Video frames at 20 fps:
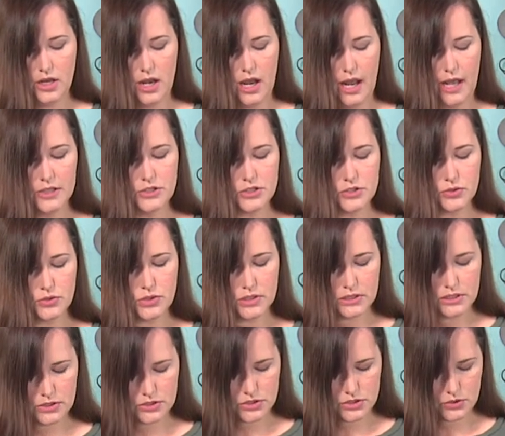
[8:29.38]
Unscrew the
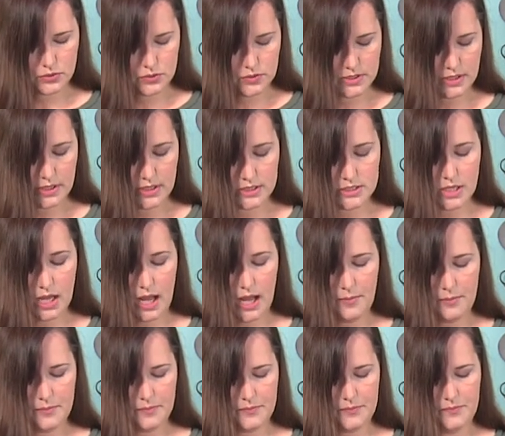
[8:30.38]
little screws on the
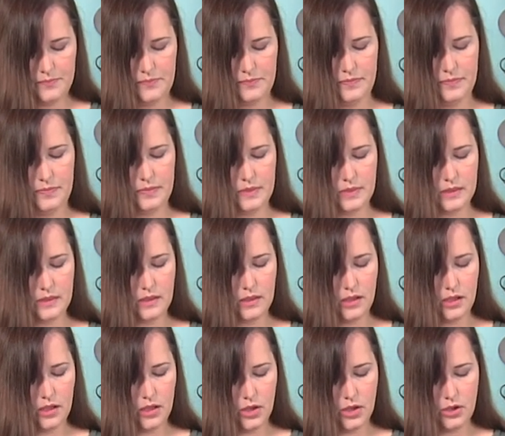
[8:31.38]
top.
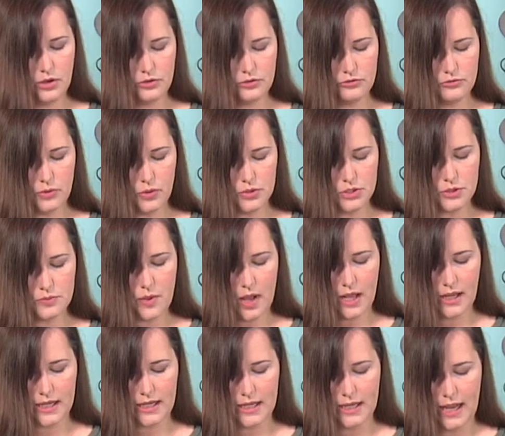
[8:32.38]
Fold your
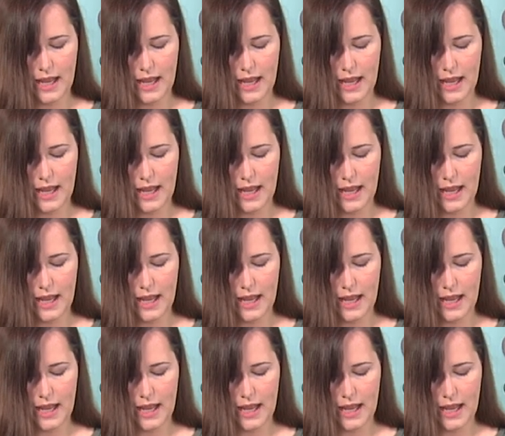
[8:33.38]
pocket in